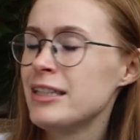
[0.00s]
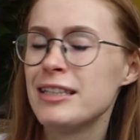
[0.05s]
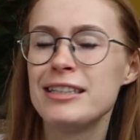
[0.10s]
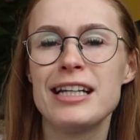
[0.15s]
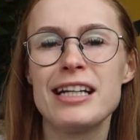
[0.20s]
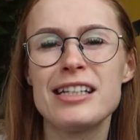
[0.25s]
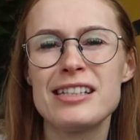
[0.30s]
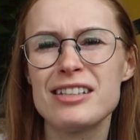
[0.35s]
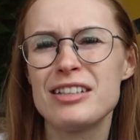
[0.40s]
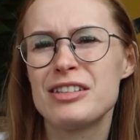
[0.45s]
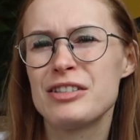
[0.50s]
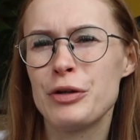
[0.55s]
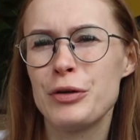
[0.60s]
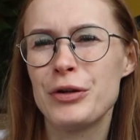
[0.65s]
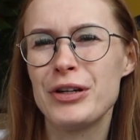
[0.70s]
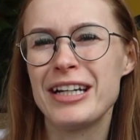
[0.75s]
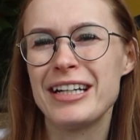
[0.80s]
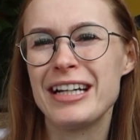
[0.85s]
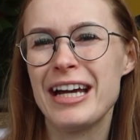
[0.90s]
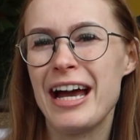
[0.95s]
That's a
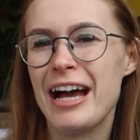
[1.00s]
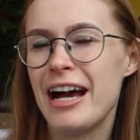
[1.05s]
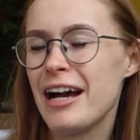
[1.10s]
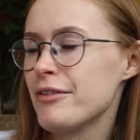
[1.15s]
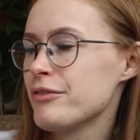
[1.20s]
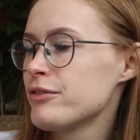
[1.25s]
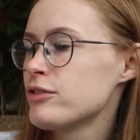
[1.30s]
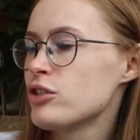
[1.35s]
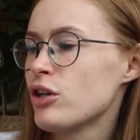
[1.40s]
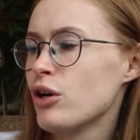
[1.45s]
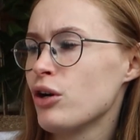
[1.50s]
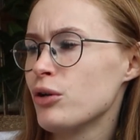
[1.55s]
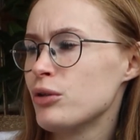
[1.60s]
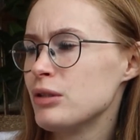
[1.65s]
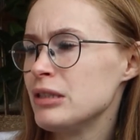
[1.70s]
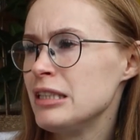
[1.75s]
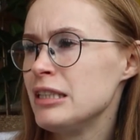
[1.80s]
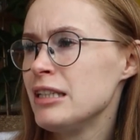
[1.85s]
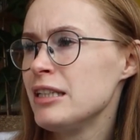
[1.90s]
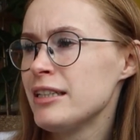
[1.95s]
token and a half, so
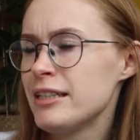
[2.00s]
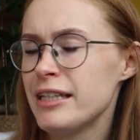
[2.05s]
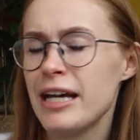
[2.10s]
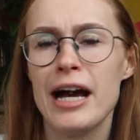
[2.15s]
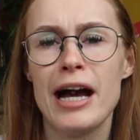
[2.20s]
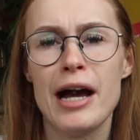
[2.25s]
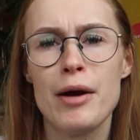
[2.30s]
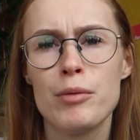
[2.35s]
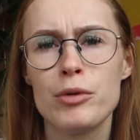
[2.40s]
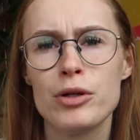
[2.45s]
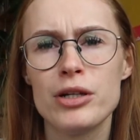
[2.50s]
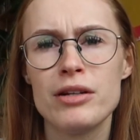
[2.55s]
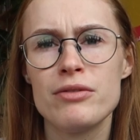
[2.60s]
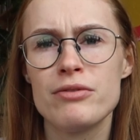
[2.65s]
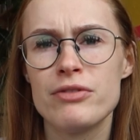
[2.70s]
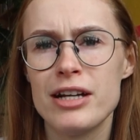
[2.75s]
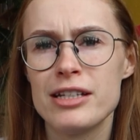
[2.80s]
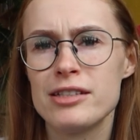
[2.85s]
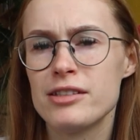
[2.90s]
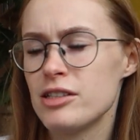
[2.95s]
yeah, I would
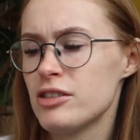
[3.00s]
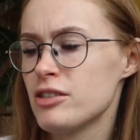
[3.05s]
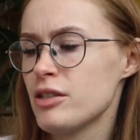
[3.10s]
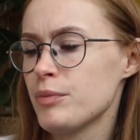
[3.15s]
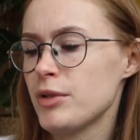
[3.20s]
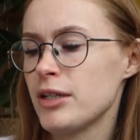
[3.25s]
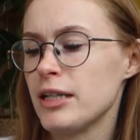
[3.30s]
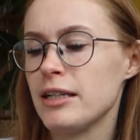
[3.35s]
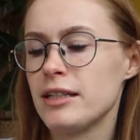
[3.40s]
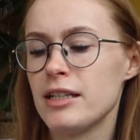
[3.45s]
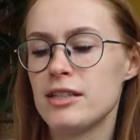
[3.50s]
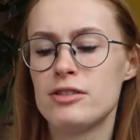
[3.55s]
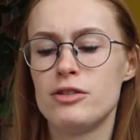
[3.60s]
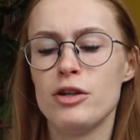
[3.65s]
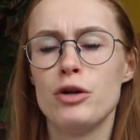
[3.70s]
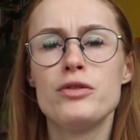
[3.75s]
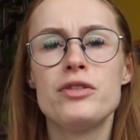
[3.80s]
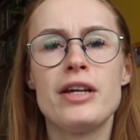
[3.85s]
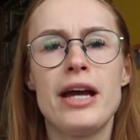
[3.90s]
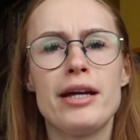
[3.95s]
invest in something like this.
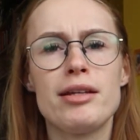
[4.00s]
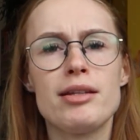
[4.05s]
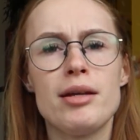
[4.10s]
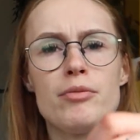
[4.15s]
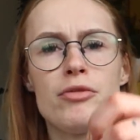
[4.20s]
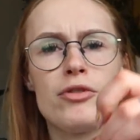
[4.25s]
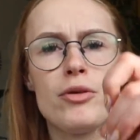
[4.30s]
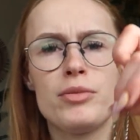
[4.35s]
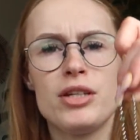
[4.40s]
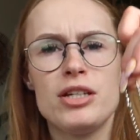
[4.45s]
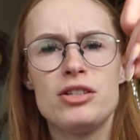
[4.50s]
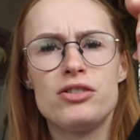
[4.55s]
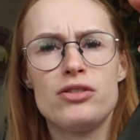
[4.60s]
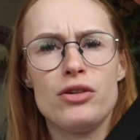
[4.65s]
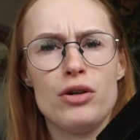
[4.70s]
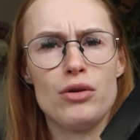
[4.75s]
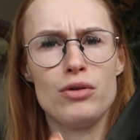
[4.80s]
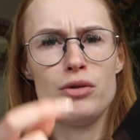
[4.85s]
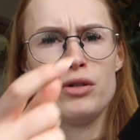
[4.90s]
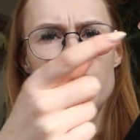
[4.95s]
Don't hang them from this
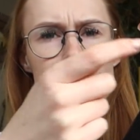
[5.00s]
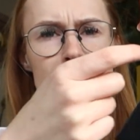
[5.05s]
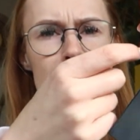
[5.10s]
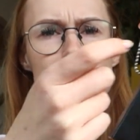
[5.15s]
though.